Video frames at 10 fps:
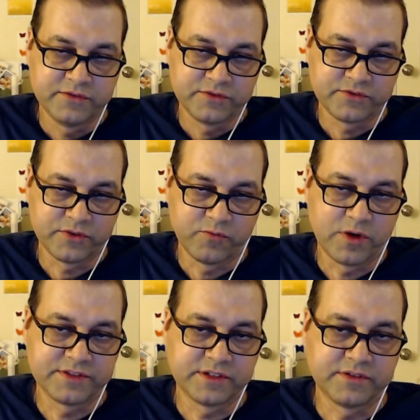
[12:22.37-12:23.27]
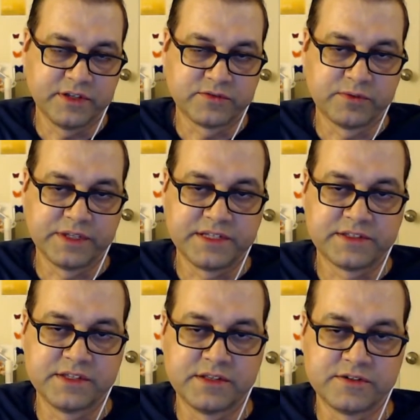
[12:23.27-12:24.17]
sort of once it's released,
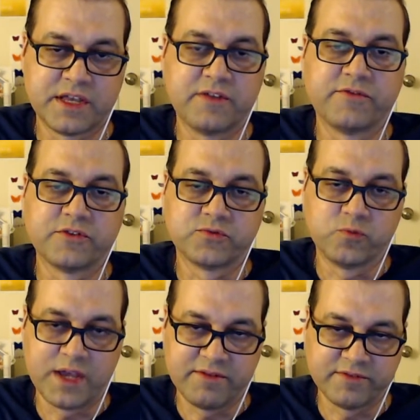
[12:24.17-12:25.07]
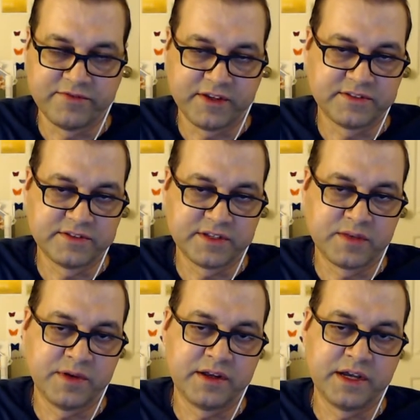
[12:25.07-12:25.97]
and then there's that first wave of fixes that come out.